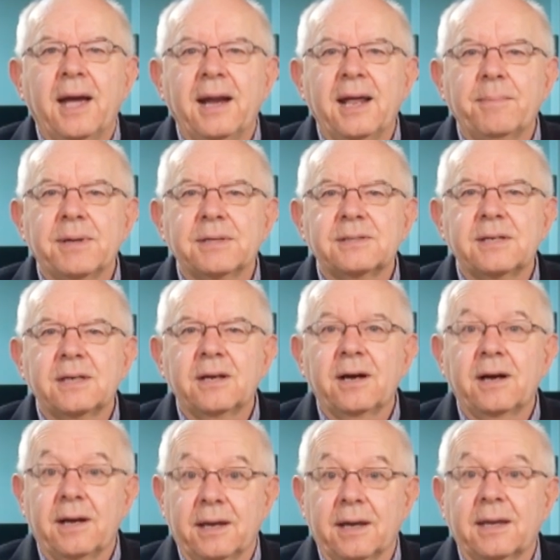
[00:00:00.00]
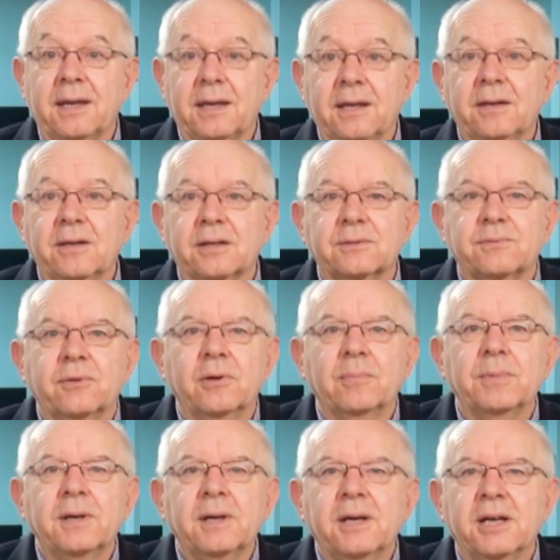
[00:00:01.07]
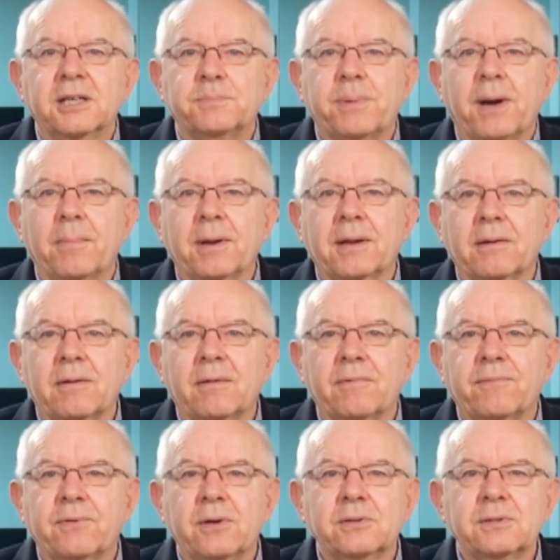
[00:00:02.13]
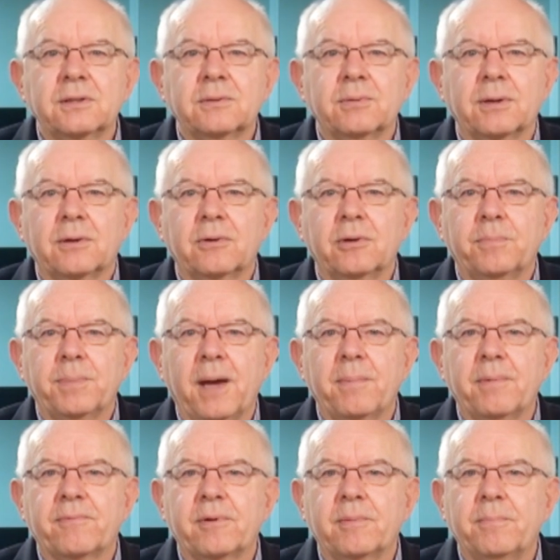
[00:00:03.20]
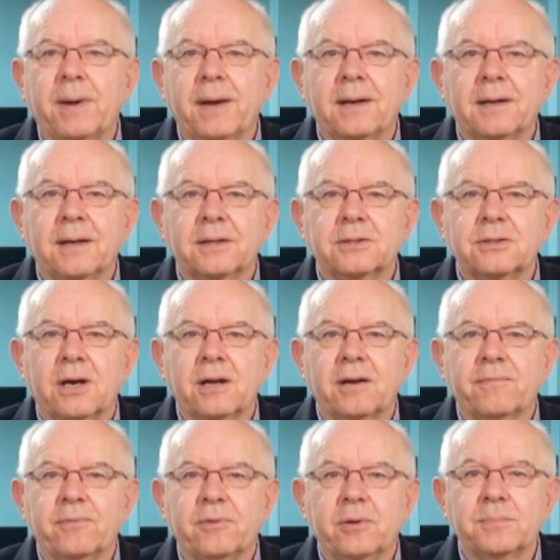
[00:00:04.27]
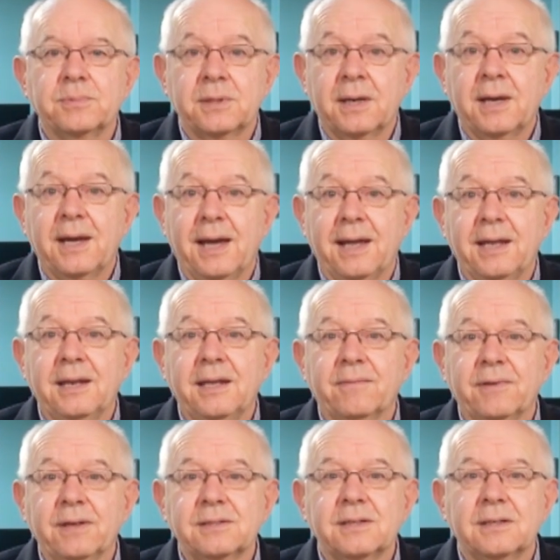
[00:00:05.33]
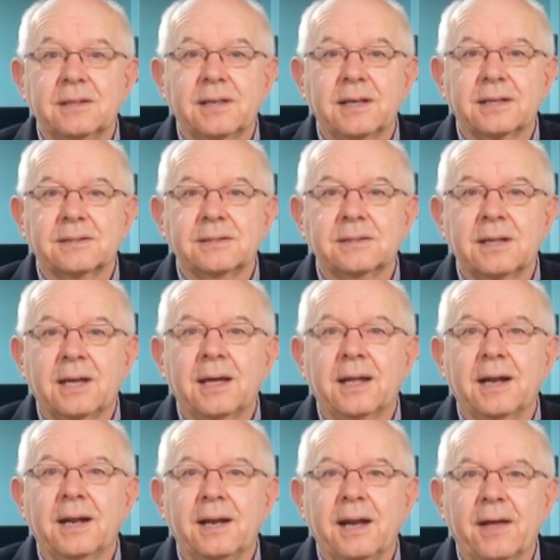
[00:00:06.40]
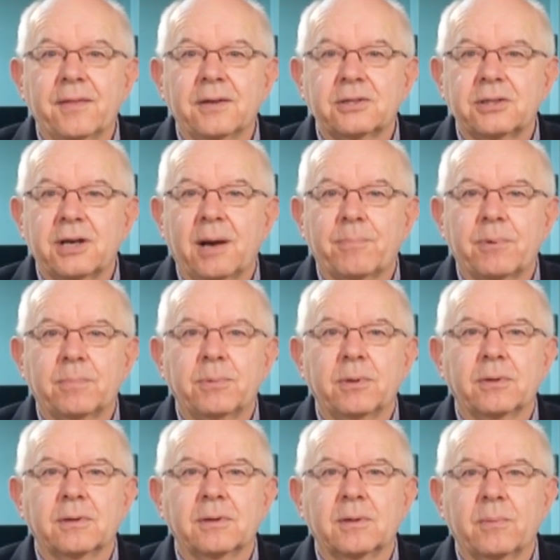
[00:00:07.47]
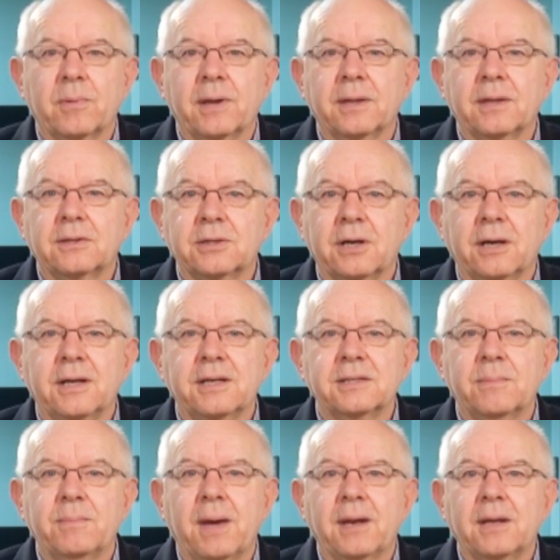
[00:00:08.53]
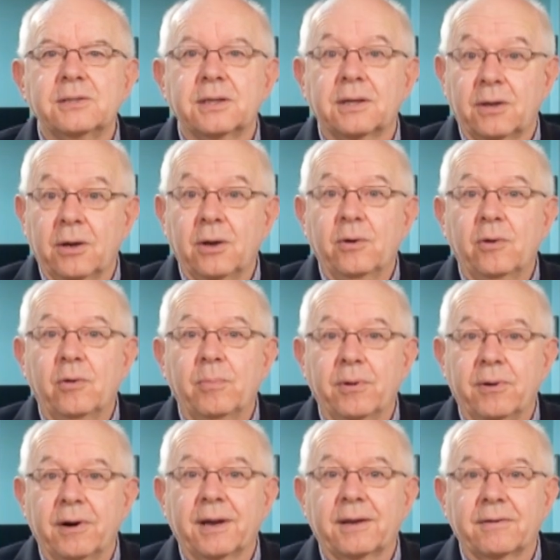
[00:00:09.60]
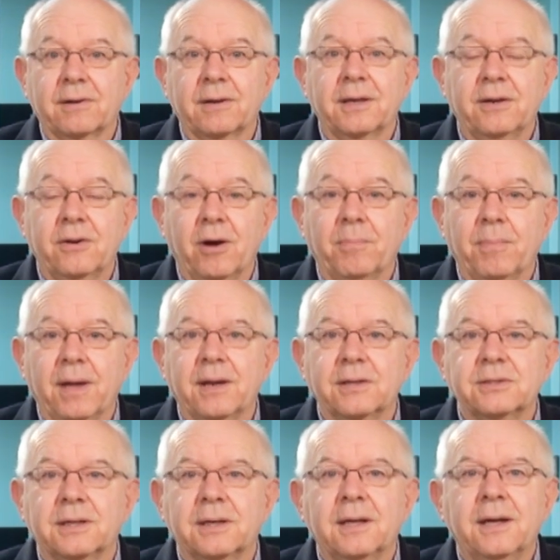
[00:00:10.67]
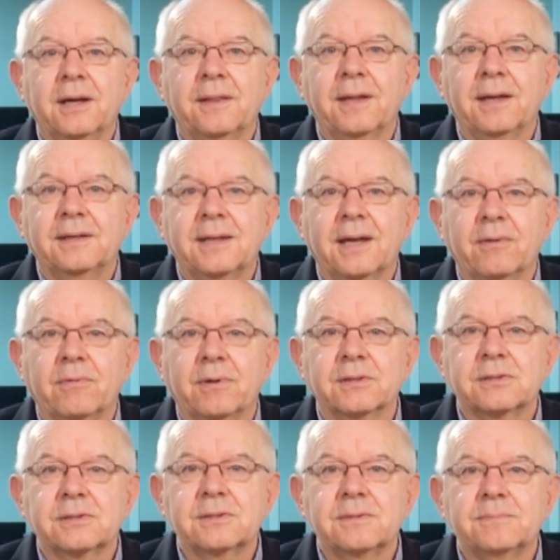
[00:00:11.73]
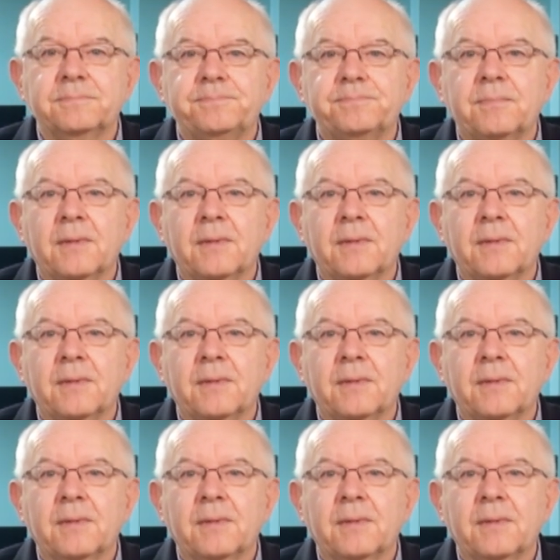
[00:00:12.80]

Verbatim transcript: An MSCI, a key index firm, is publicly refusing to include paper from mainland China firms in any of its indexes, another sharp rebuke to the way the Chinese are managing, or more accurately, not managing, their debt risks.